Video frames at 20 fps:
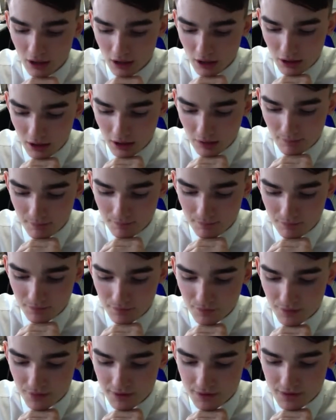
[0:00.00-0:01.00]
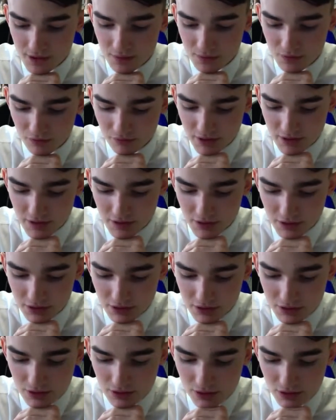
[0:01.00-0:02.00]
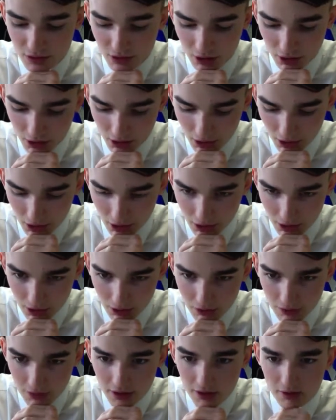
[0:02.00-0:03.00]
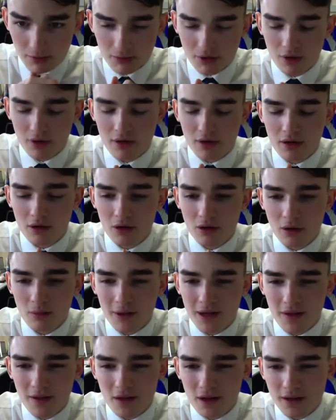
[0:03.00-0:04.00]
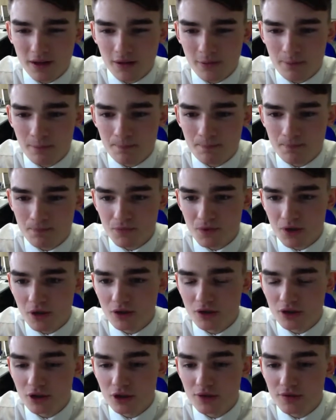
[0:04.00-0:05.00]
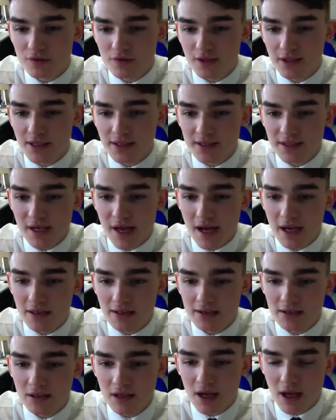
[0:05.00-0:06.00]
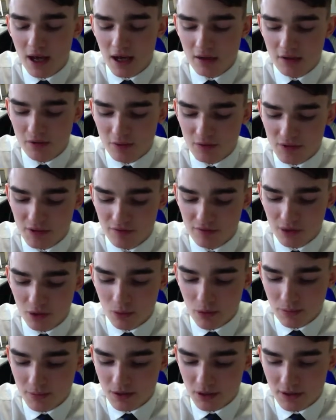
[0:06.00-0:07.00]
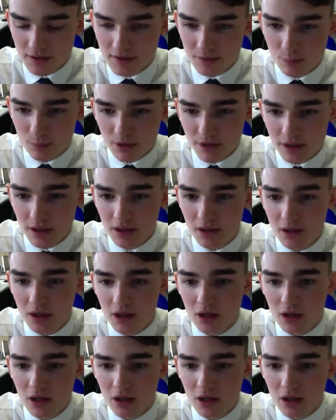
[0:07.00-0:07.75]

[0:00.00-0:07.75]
Um, in terms of research, I learned a lot about like the use of the internet and how specific websites can be